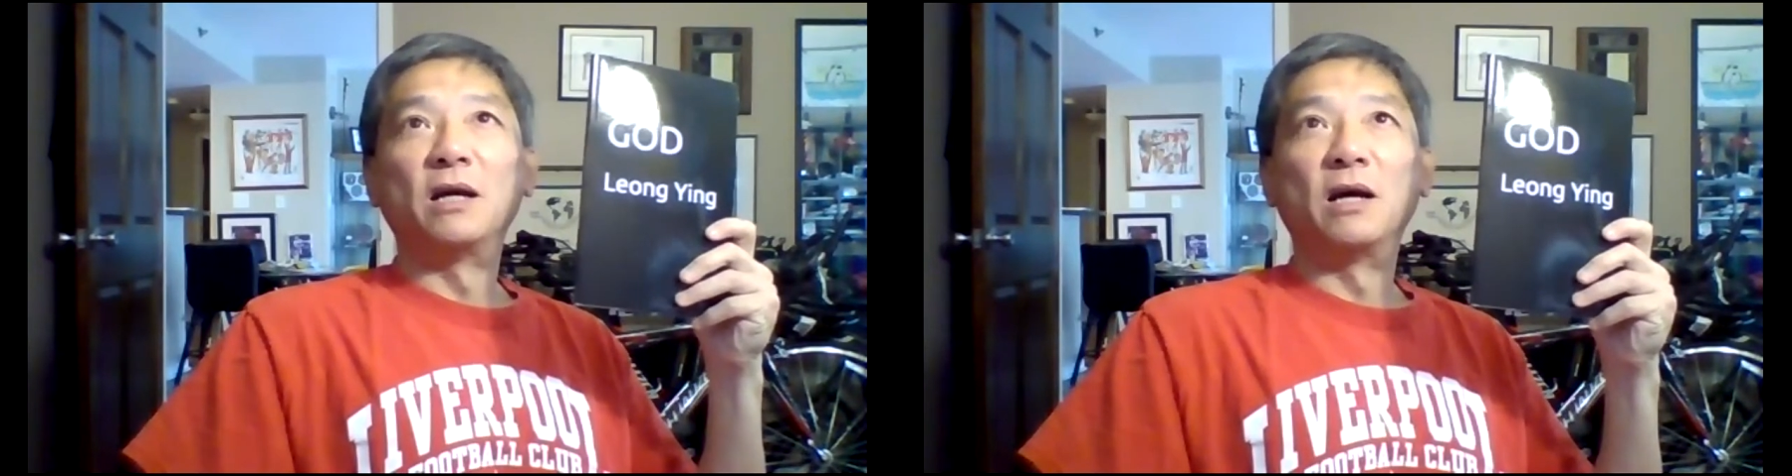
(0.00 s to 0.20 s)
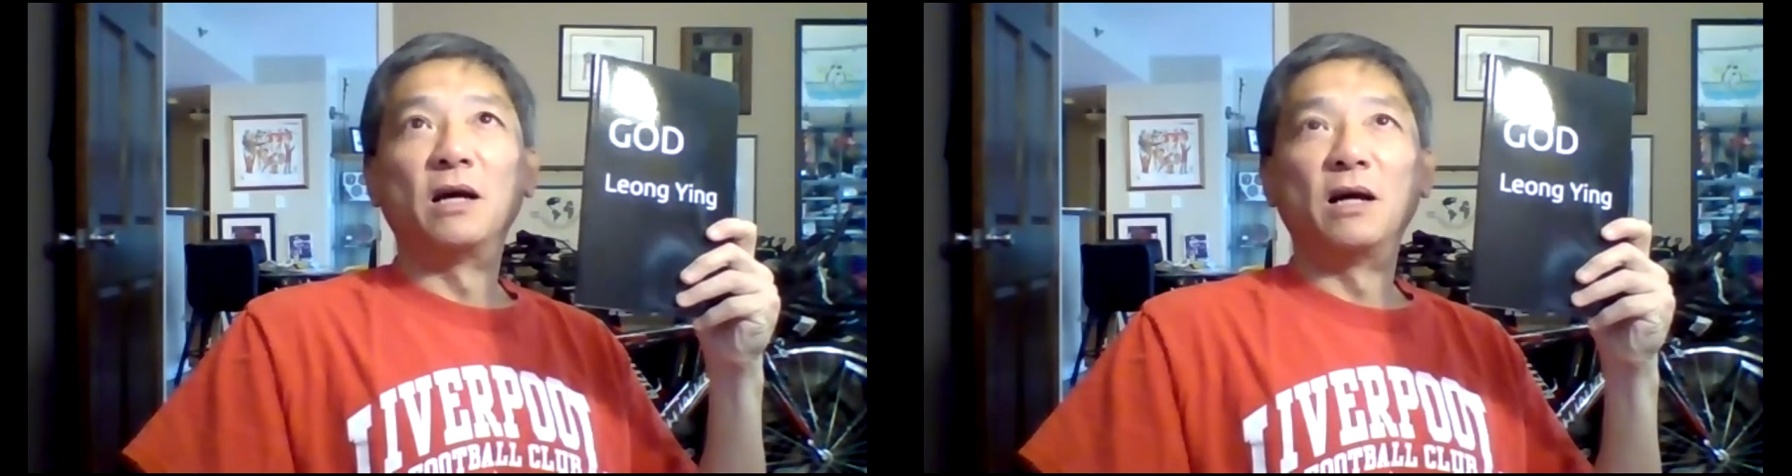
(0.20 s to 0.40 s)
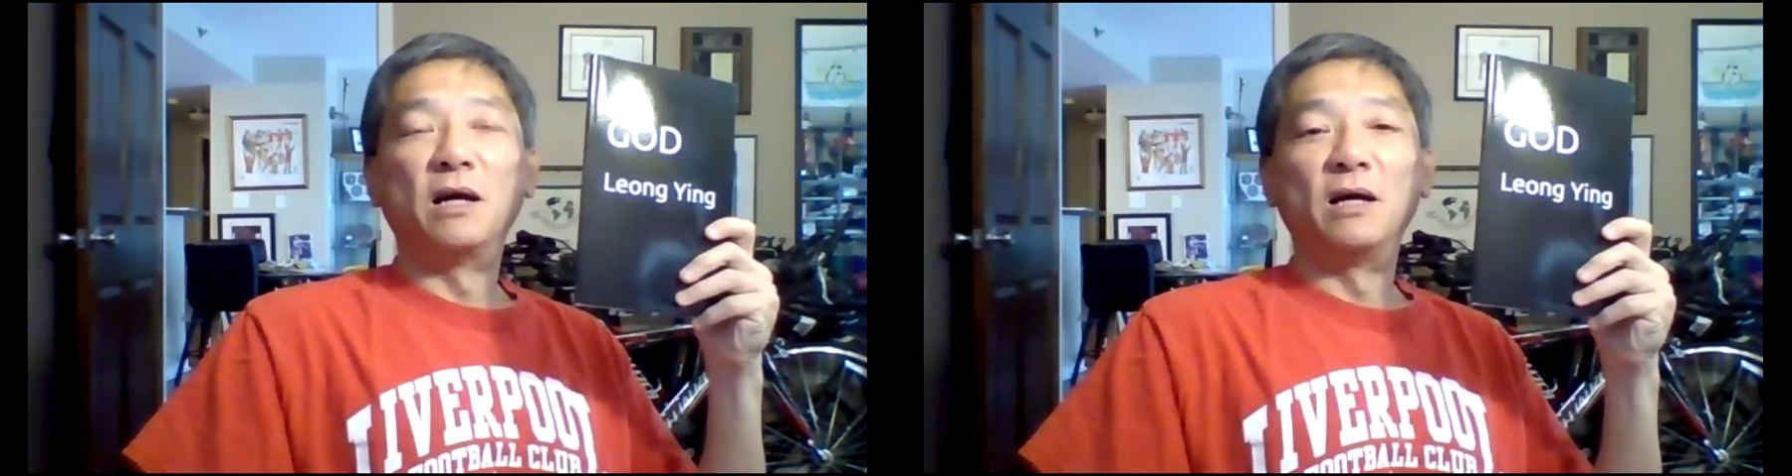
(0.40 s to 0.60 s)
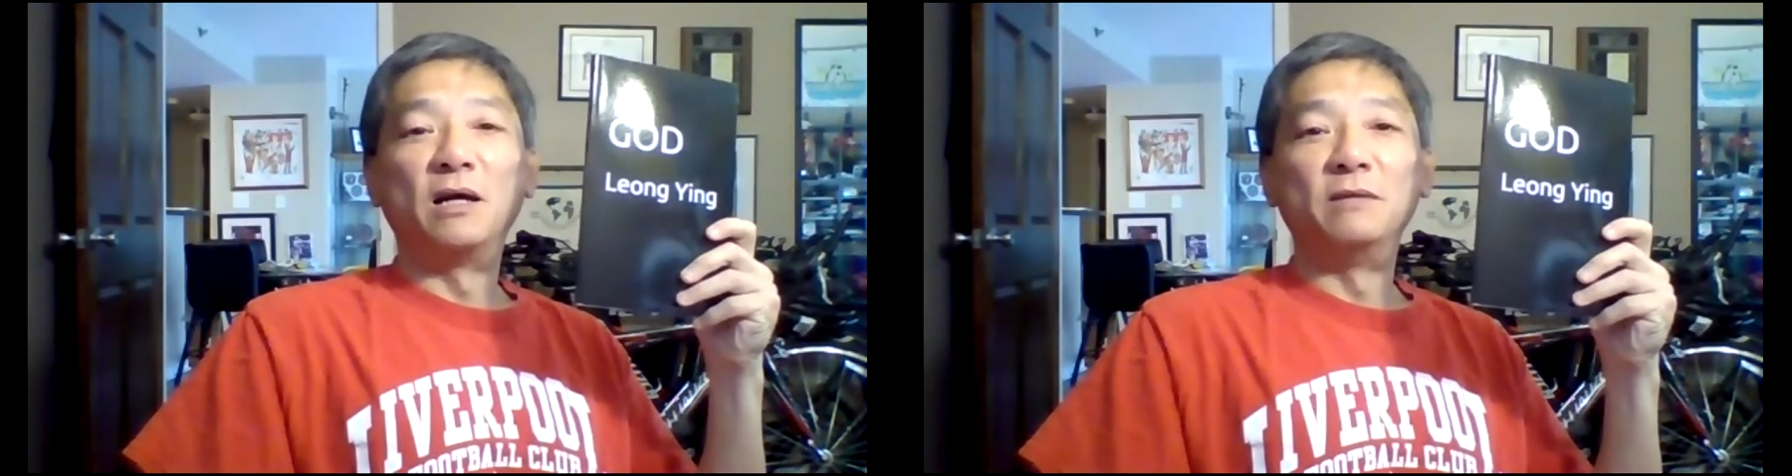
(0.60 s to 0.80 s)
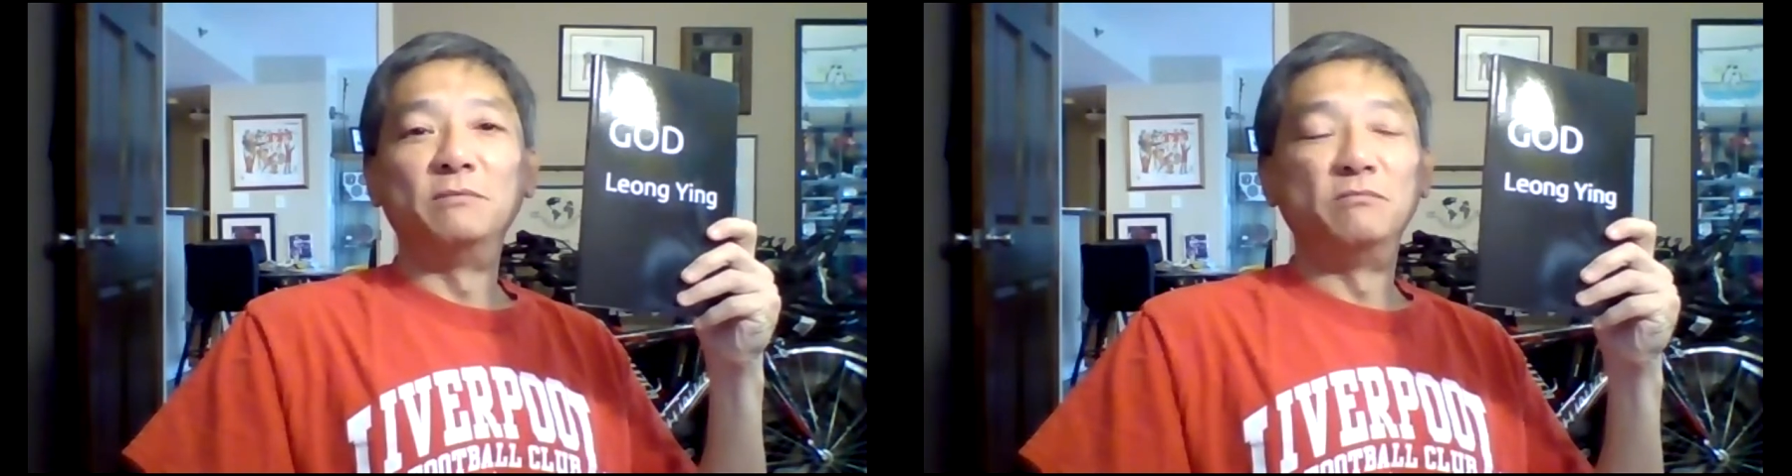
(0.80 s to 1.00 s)

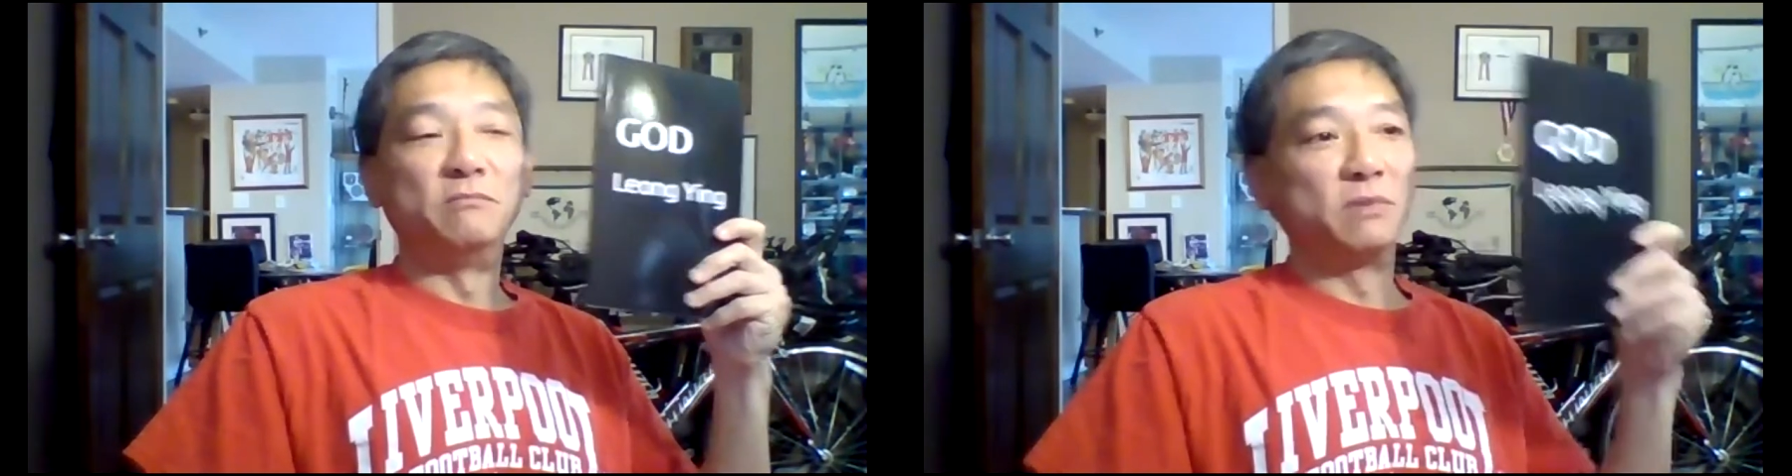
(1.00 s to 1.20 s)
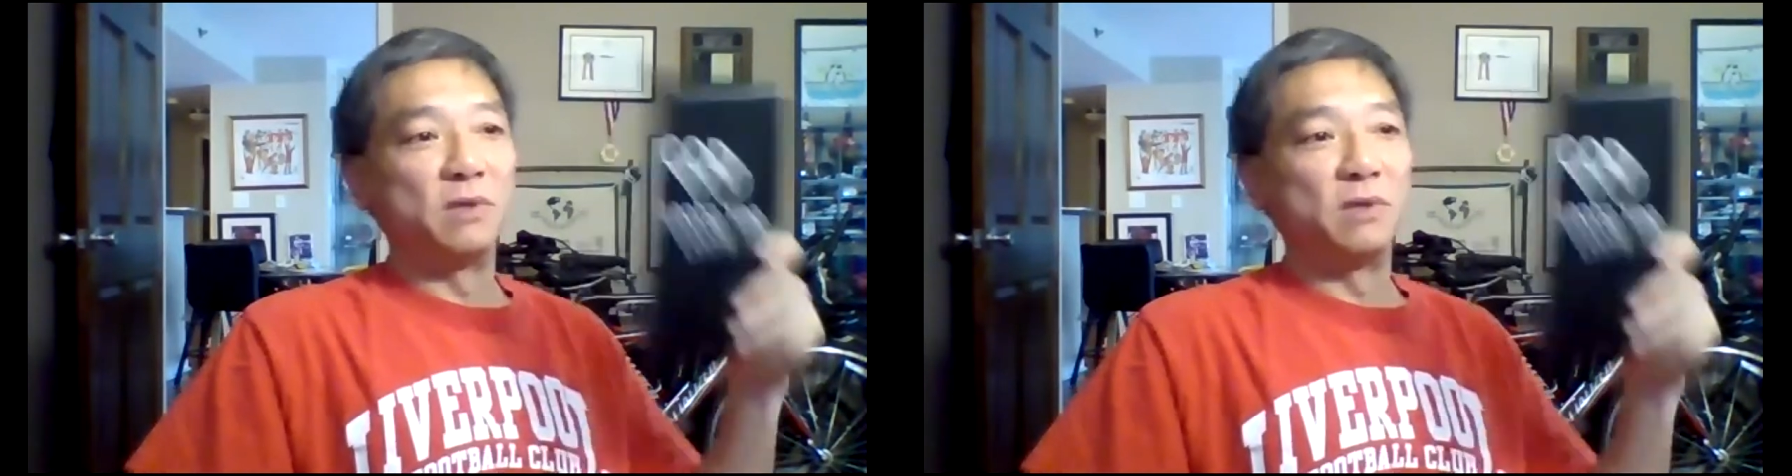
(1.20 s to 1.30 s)
and